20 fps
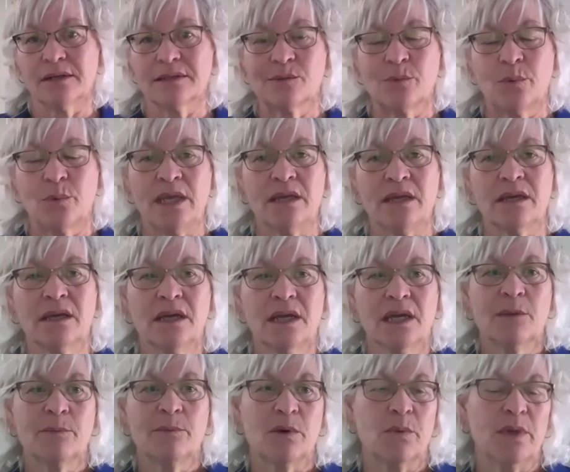week,
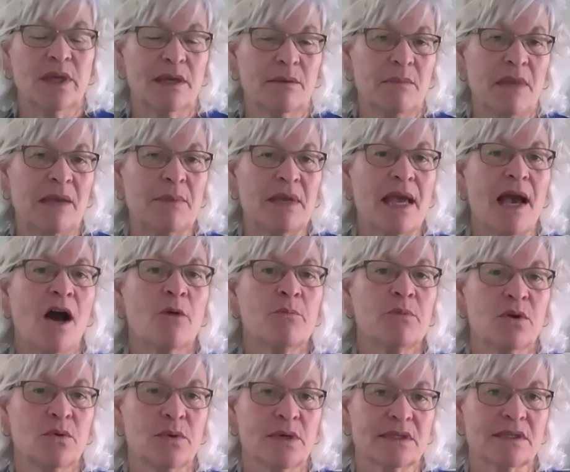but we can maybe help
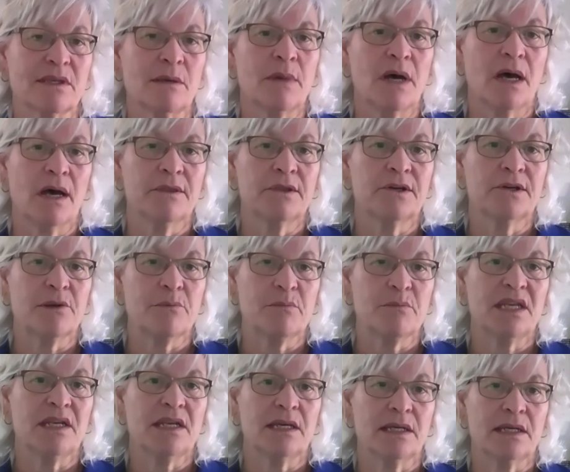you with some other
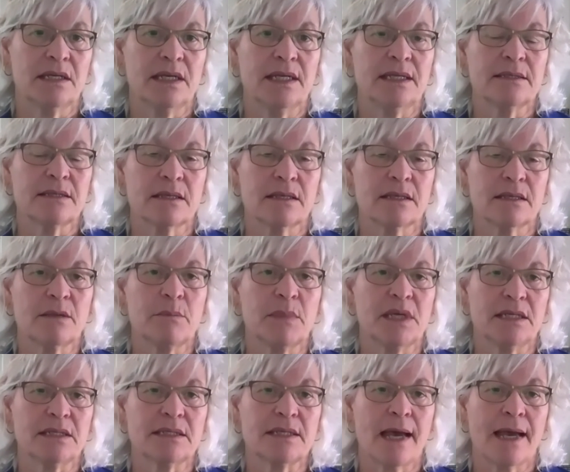immediate needs in the
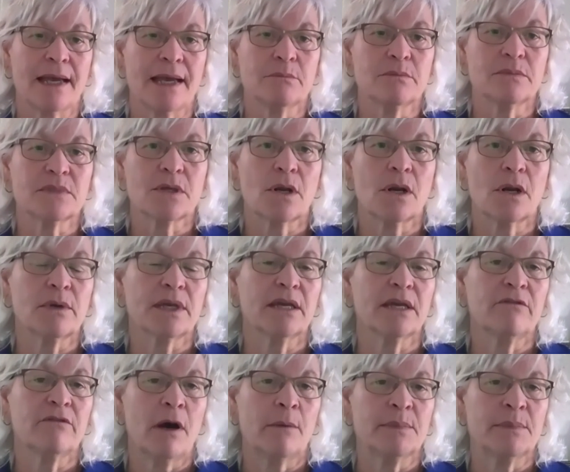meantime. So don't give
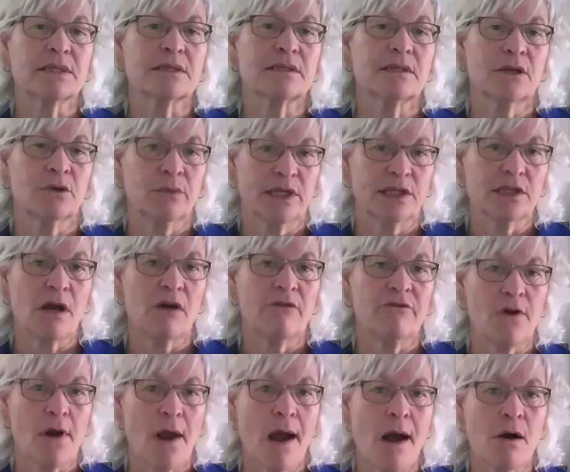up and still reach out
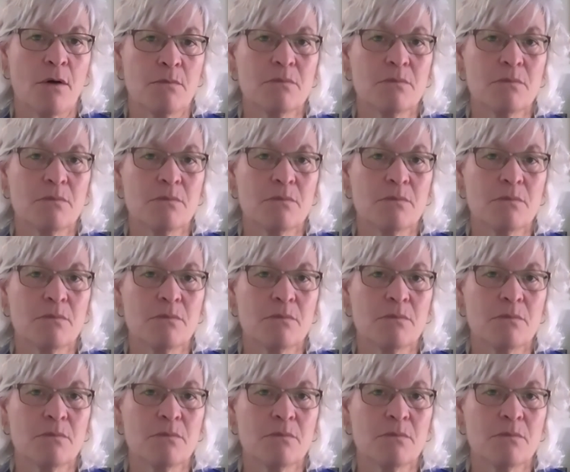for help.